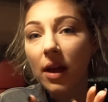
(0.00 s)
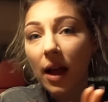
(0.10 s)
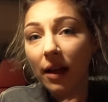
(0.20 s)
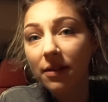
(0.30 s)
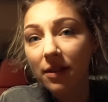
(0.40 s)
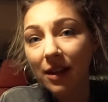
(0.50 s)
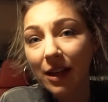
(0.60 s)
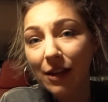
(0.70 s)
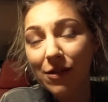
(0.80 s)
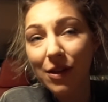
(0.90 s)
healthy
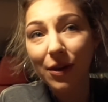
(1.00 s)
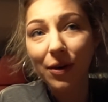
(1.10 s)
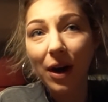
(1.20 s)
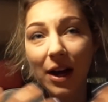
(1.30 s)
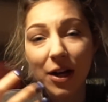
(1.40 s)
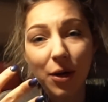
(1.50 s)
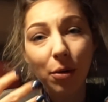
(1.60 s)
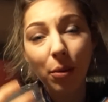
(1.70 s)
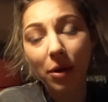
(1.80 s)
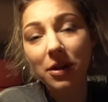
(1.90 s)
even though I know
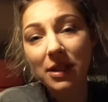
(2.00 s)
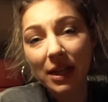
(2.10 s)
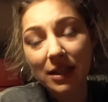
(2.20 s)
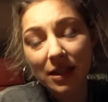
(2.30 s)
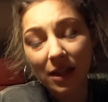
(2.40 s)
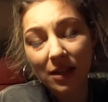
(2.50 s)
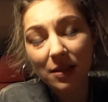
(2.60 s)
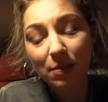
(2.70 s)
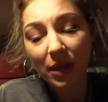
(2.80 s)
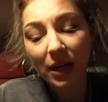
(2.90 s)
quarantine
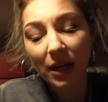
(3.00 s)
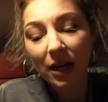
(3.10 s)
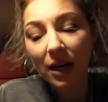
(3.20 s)
sucks but